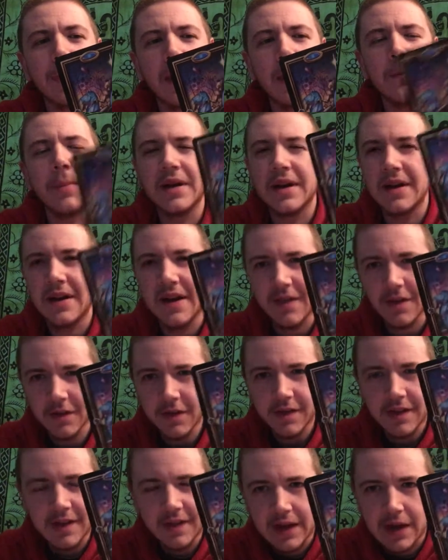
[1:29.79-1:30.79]
But another
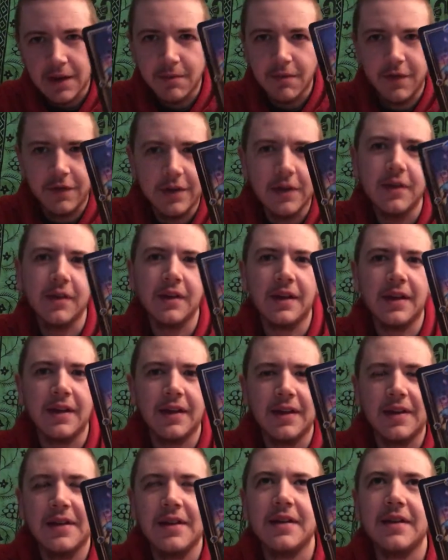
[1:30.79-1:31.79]
thing that I'm
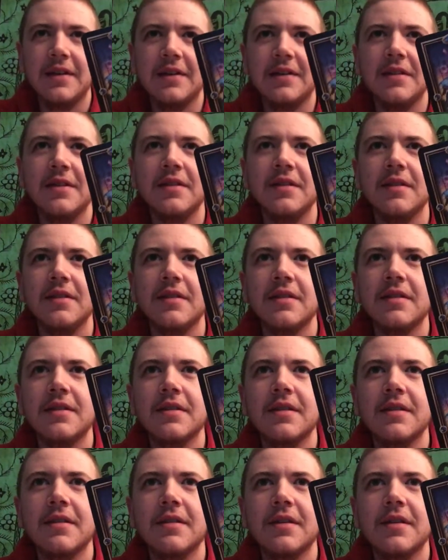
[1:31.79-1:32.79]
feeling is
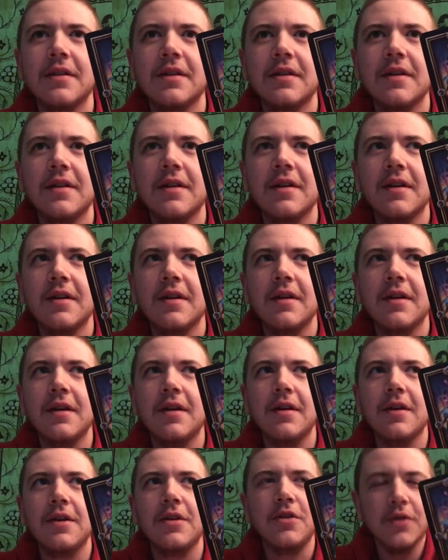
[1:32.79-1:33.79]

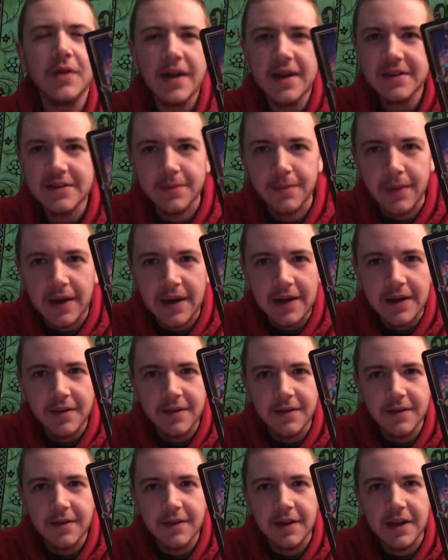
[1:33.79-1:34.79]
you guys might
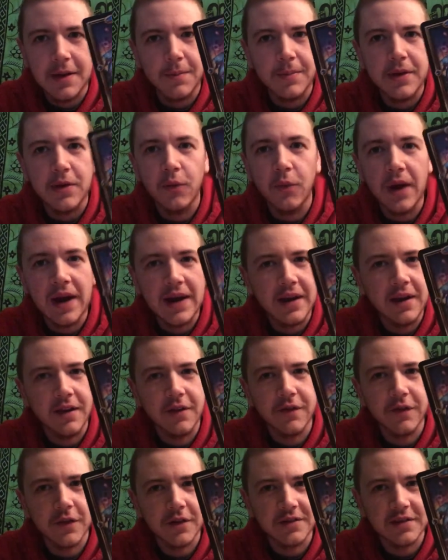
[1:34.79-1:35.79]
like be waiting
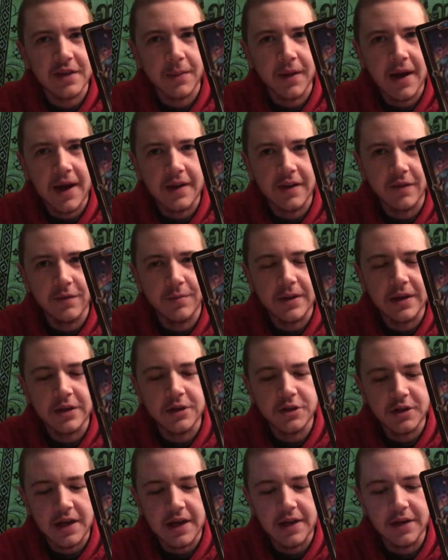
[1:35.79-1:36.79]
for some kind of big
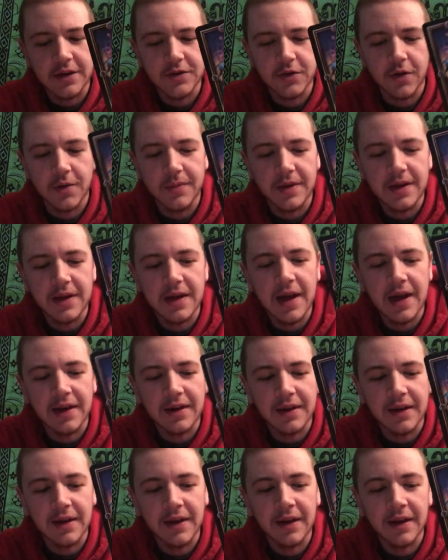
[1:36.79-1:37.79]
change or big
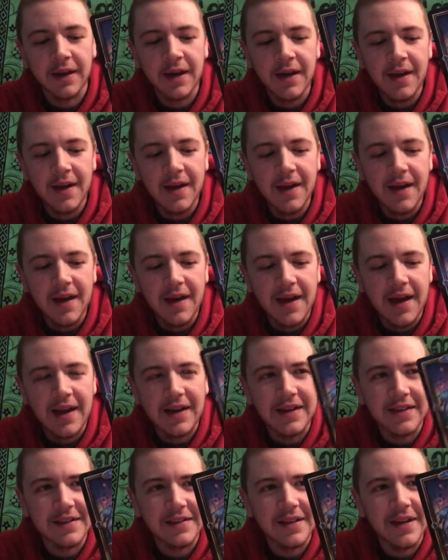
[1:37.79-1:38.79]
ending, and
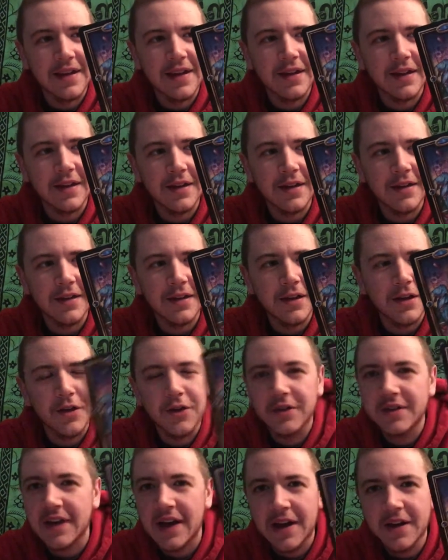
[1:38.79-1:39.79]
it's like
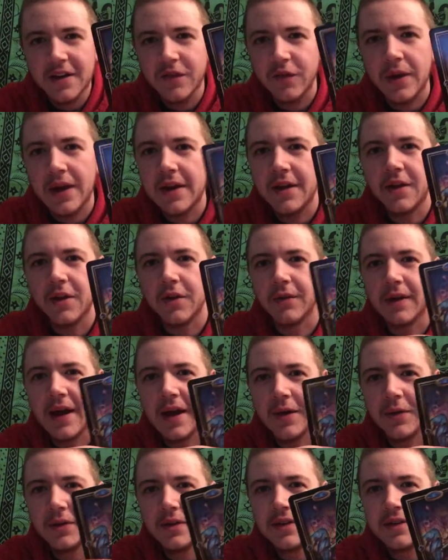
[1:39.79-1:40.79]
you're tired of waiting
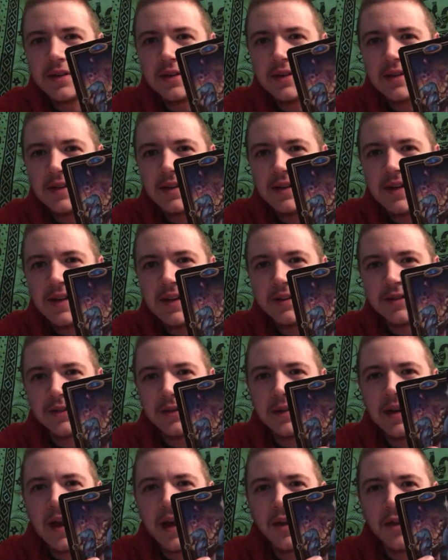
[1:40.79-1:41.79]
around, and so
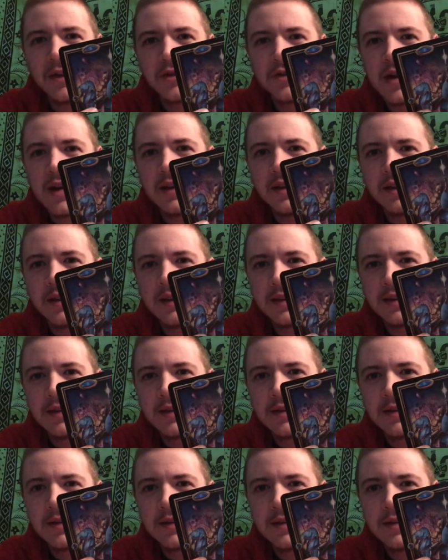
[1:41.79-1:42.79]
now you're trying to
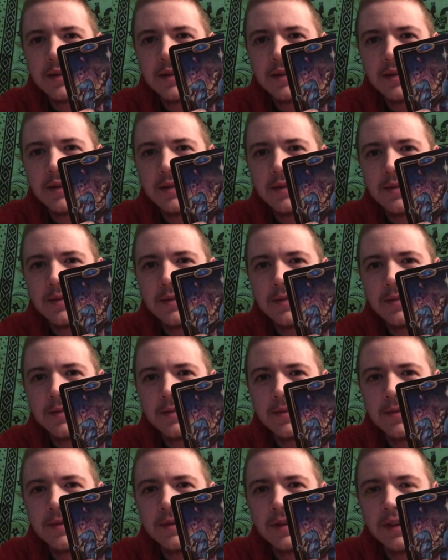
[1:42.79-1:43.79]

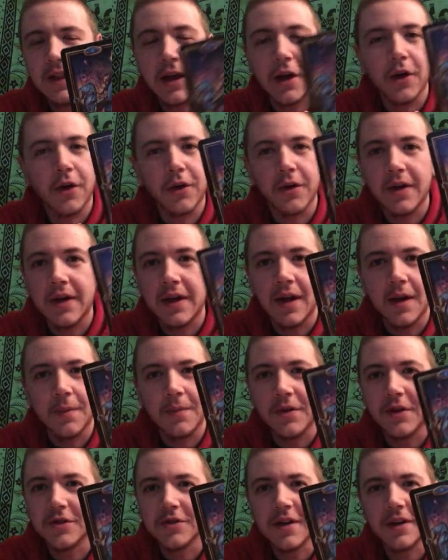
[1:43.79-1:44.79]
like hurry up.
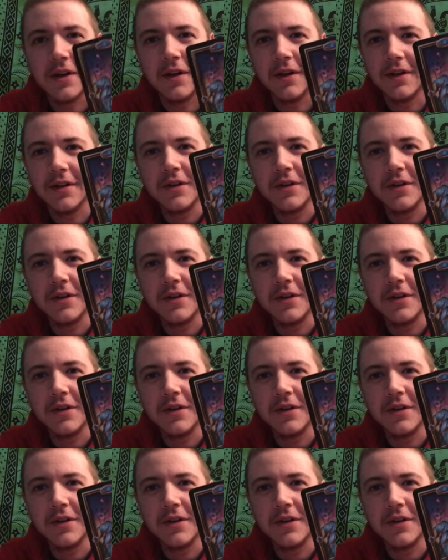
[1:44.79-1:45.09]
You're trying